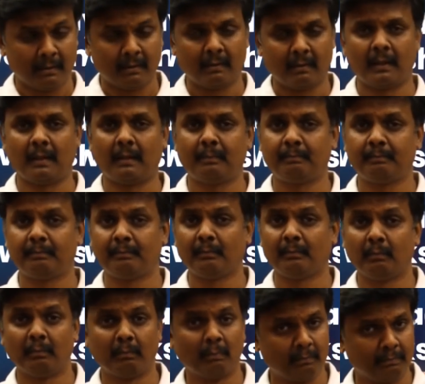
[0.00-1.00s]

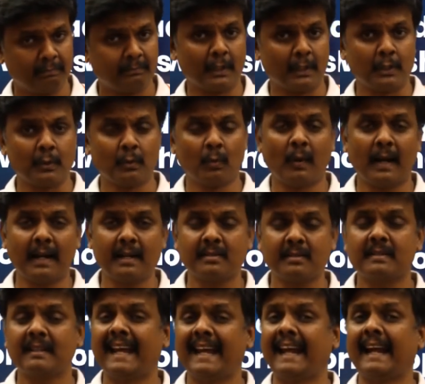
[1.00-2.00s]
uh, the new
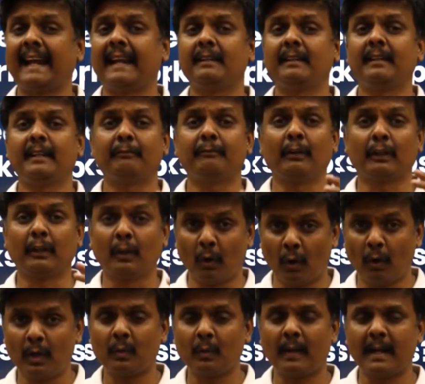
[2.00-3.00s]
ones and for the
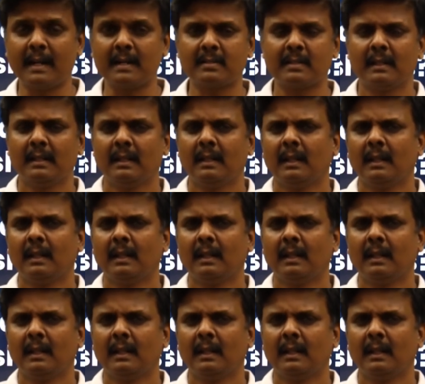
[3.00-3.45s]
old ones,